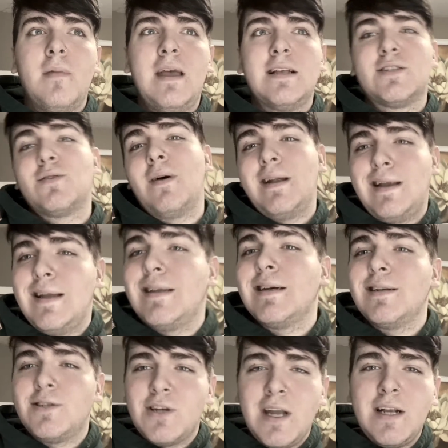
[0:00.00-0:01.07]
So I need to
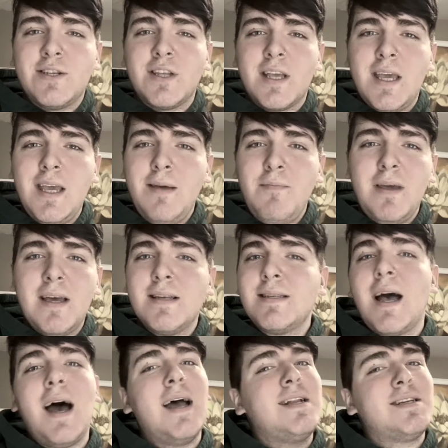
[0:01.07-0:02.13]
change the key because
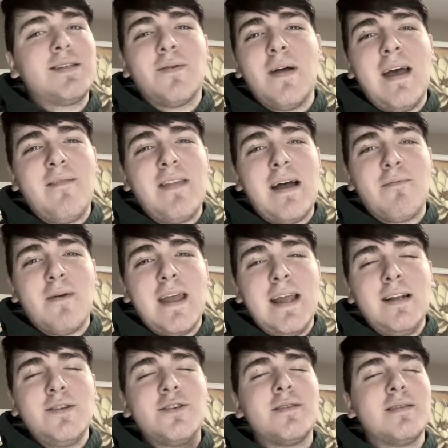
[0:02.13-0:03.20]
I just don't have that
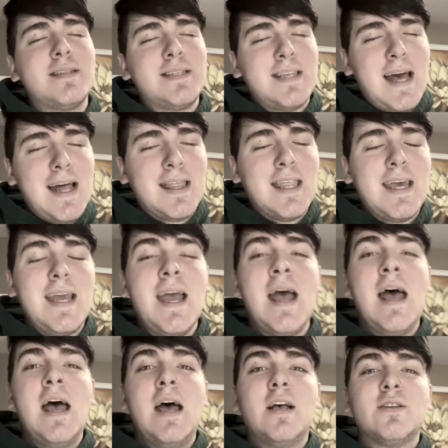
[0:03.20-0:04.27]
range, sadly.
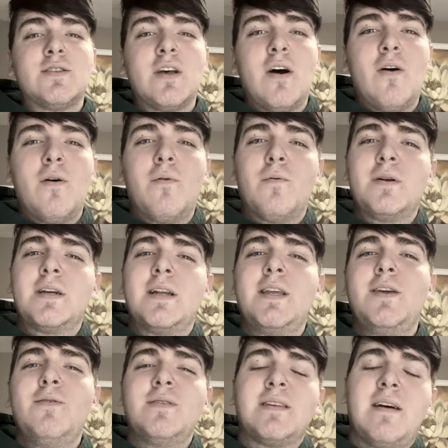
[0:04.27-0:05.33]
So we're gonna
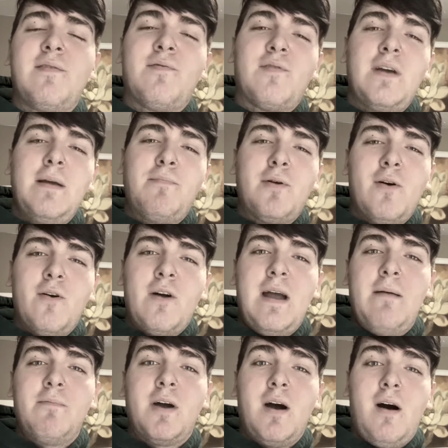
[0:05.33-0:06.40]
use a free
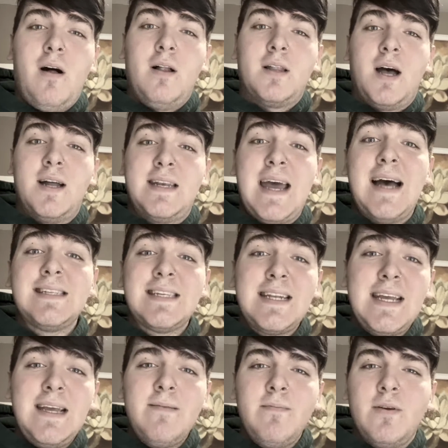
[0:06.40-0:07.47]
program called
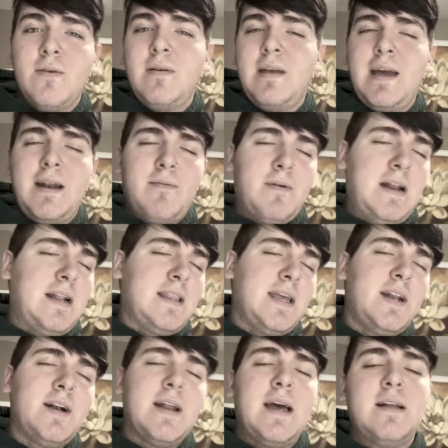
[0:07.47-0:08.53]
Audacity. You can get it right on the
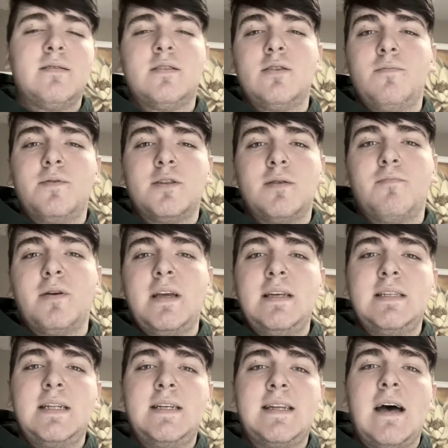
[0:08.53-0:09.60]
internet, super
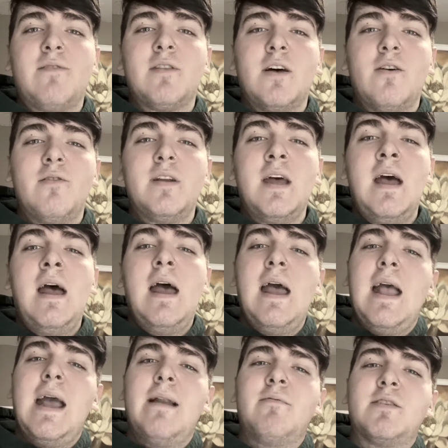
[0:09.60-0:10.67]
easy to download.
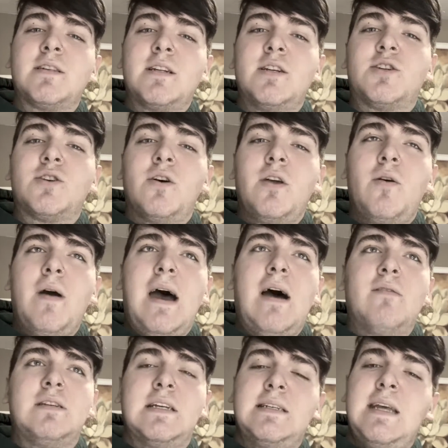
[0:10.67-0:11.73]
And I'm just gonna show you how
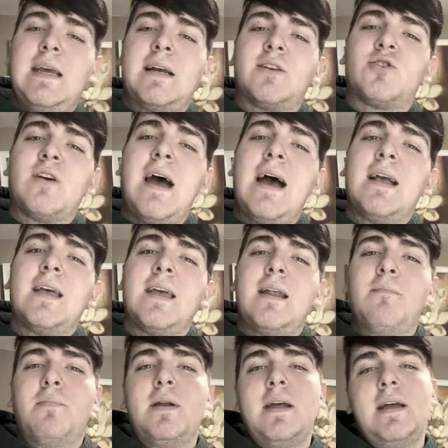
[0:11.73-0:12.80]
to take a track
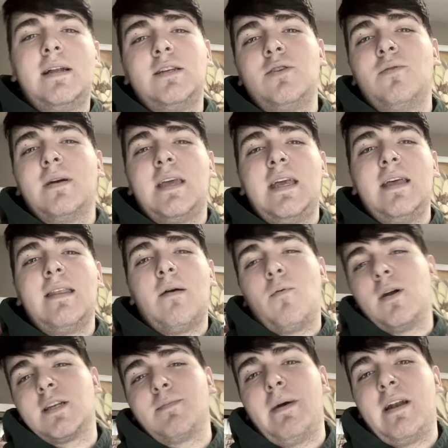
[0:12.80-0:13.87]
and put it into a key that
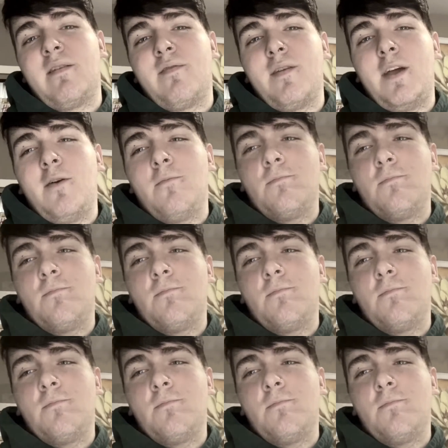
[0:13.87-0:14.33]
works better for you.